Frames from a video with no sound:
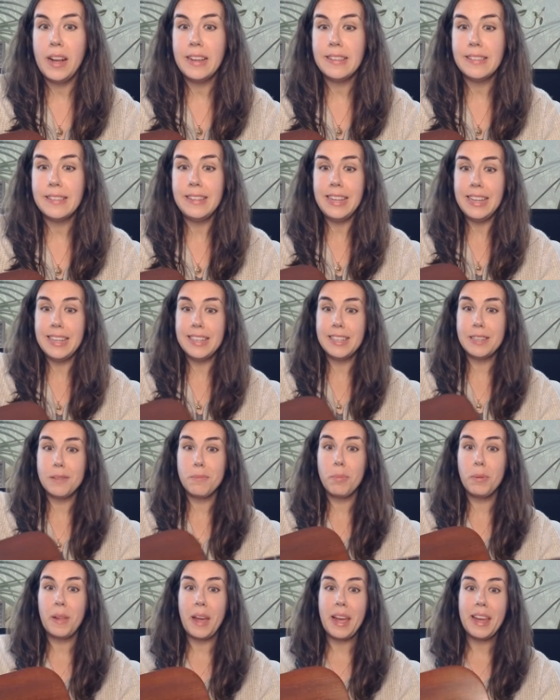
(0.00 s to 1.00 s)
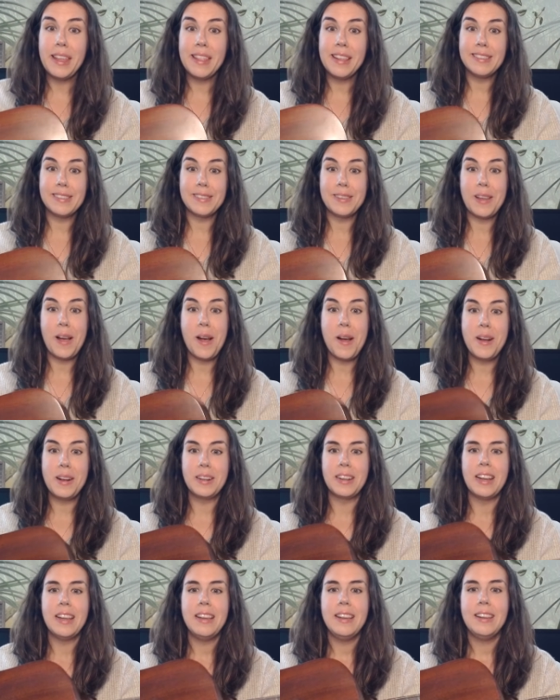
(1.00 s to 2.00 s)
guys need to play this song.
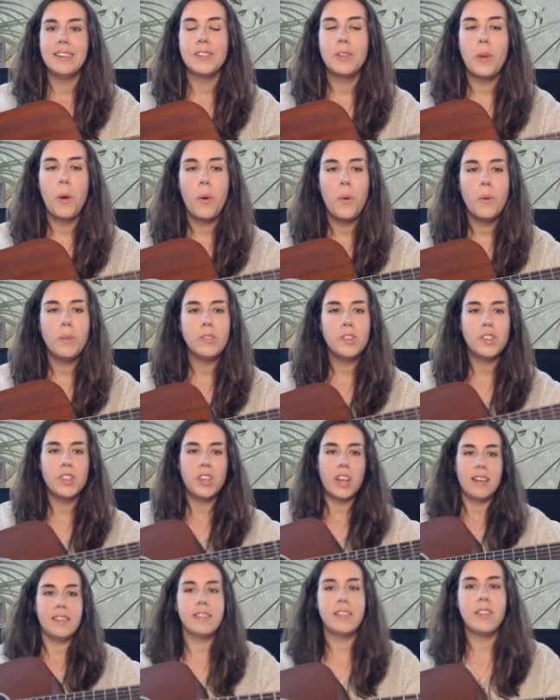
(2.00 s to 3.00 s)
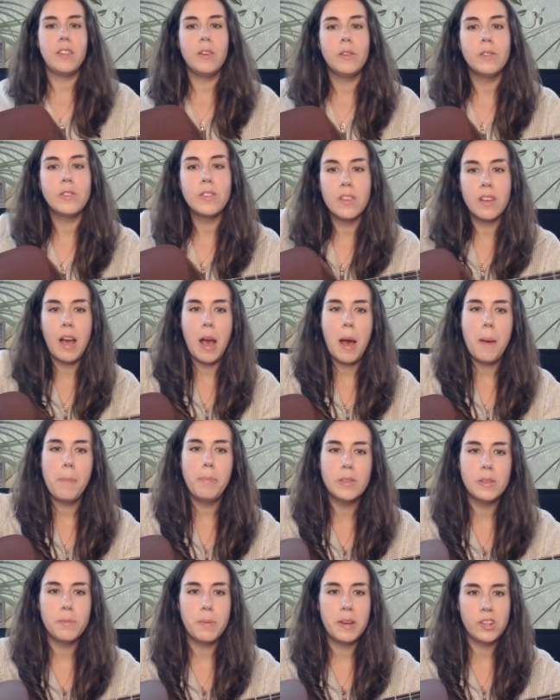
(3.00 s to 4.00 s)
So just those
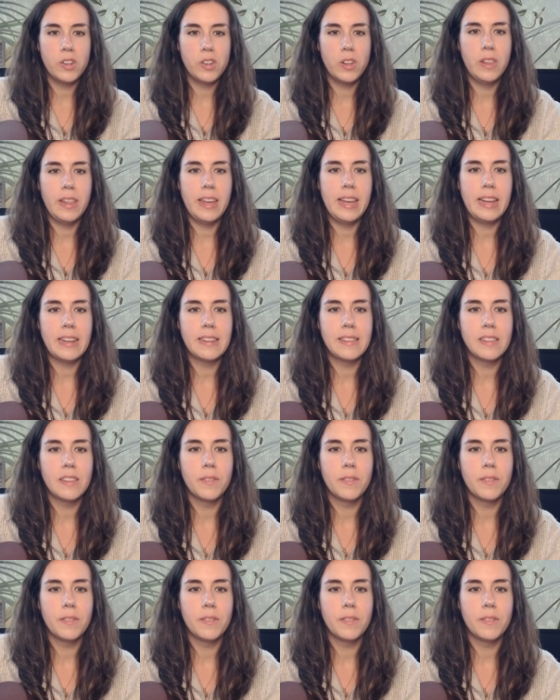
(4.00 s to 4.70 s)
couple special licks.